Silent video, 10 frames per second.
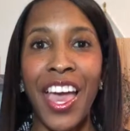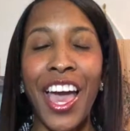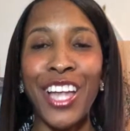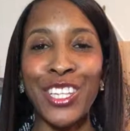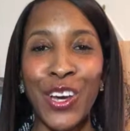
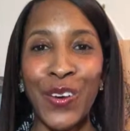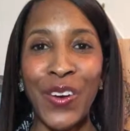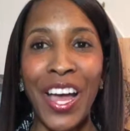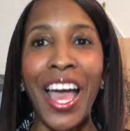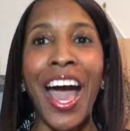Hello,
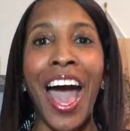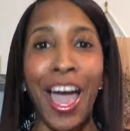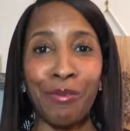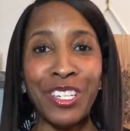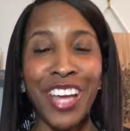
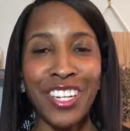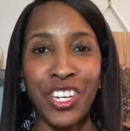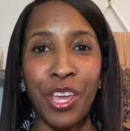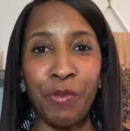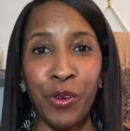I'm Natasha
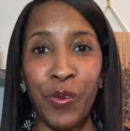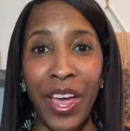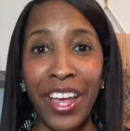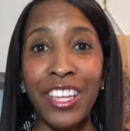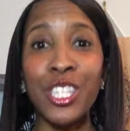
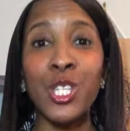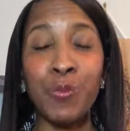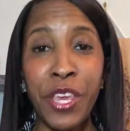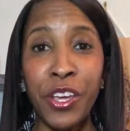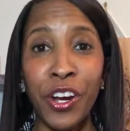Hemingway,
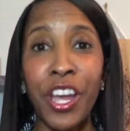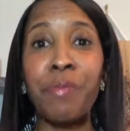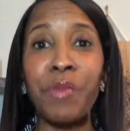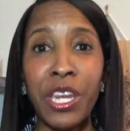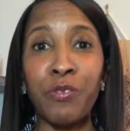speaker and
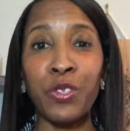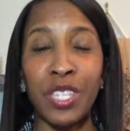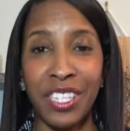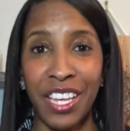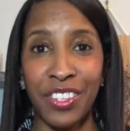meaningful
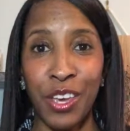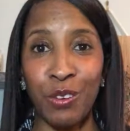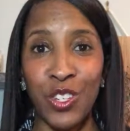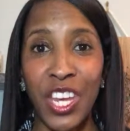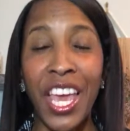success
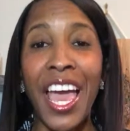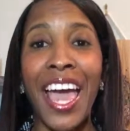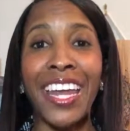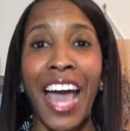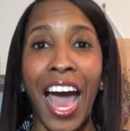coach,
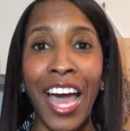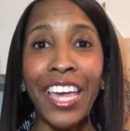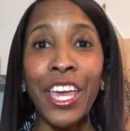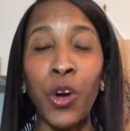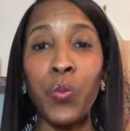and I
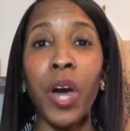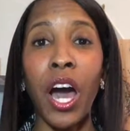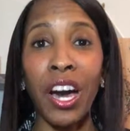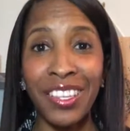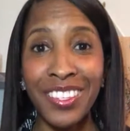help
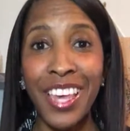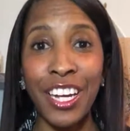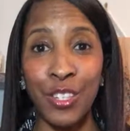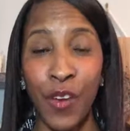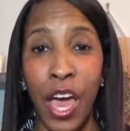
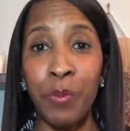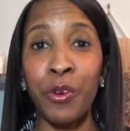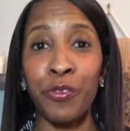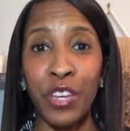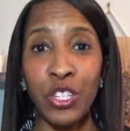unsatisfied
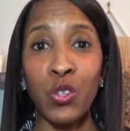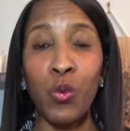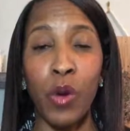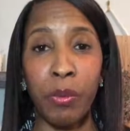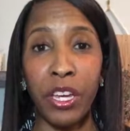professional
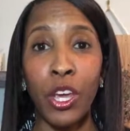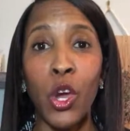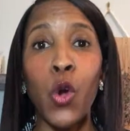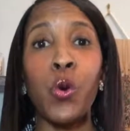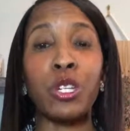women
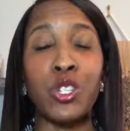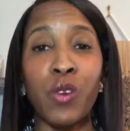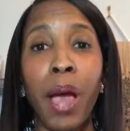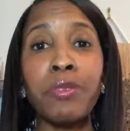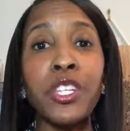who are
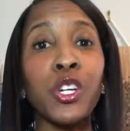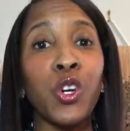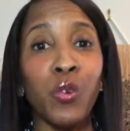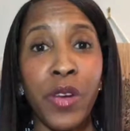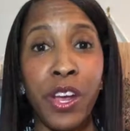trapped in a
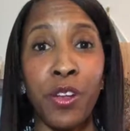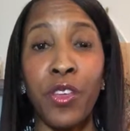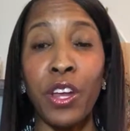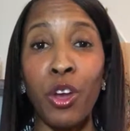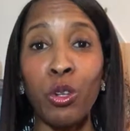career
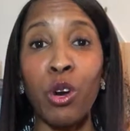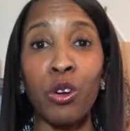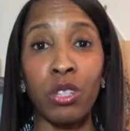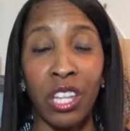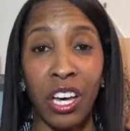they no
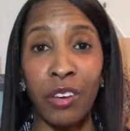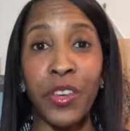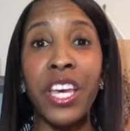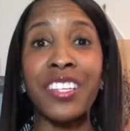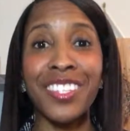longer love
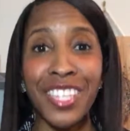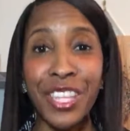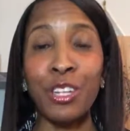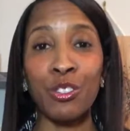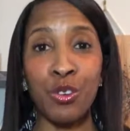seek
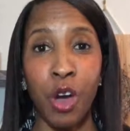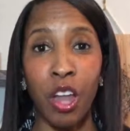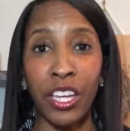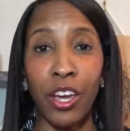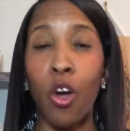their true
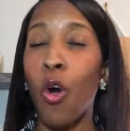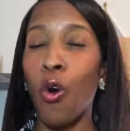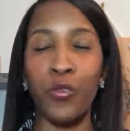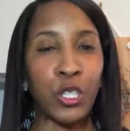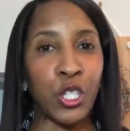calling. Or
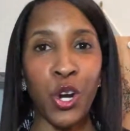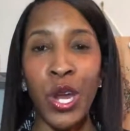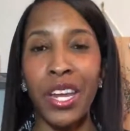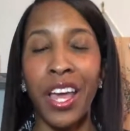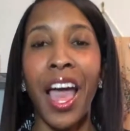for
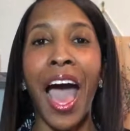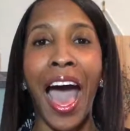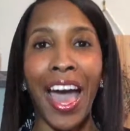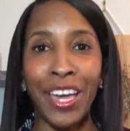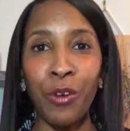short,
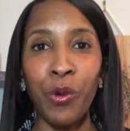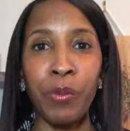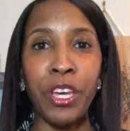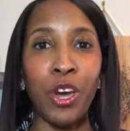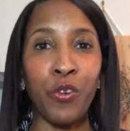I help
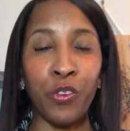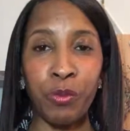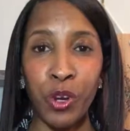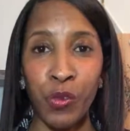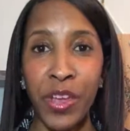women go from
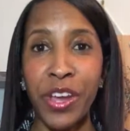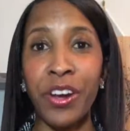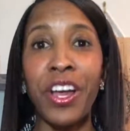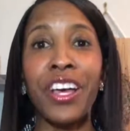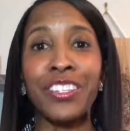
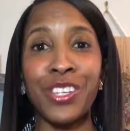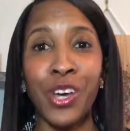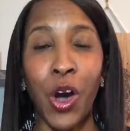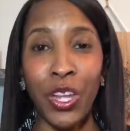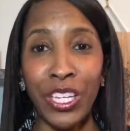career to
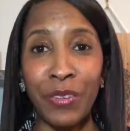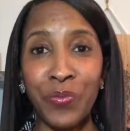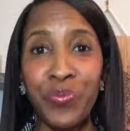calling.